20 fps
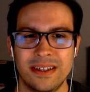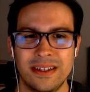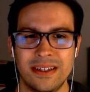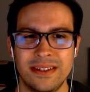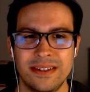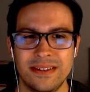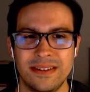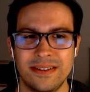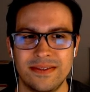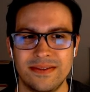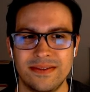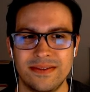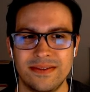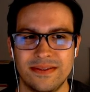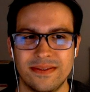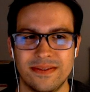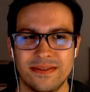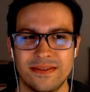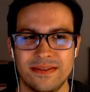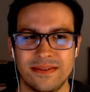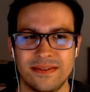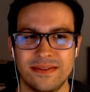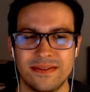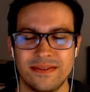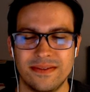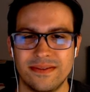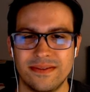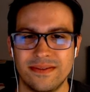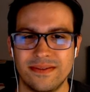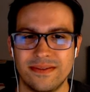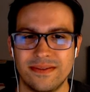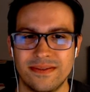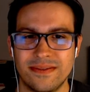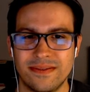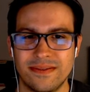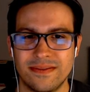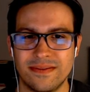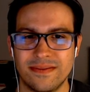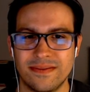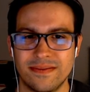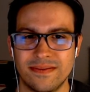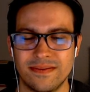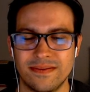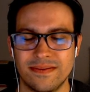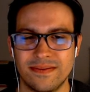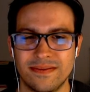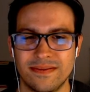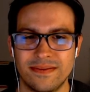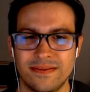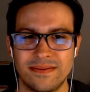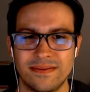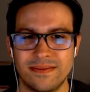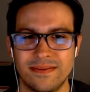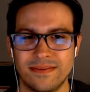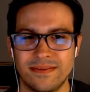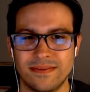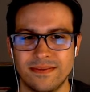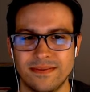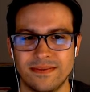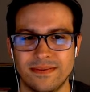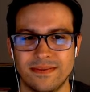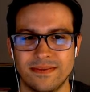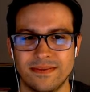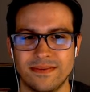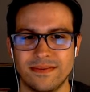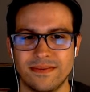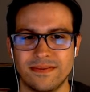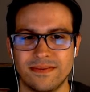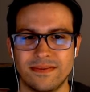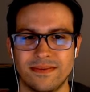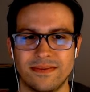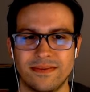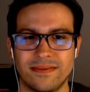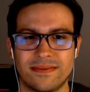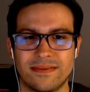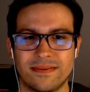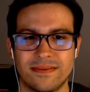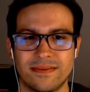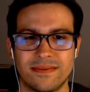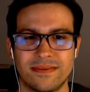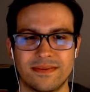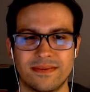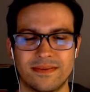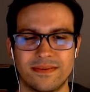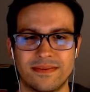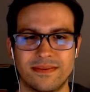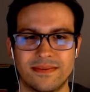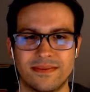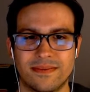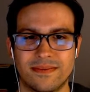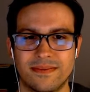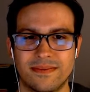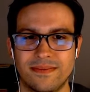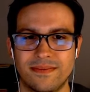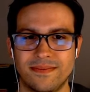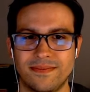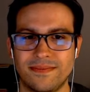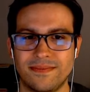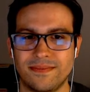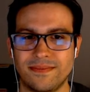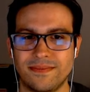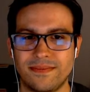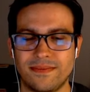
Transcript: [no speech]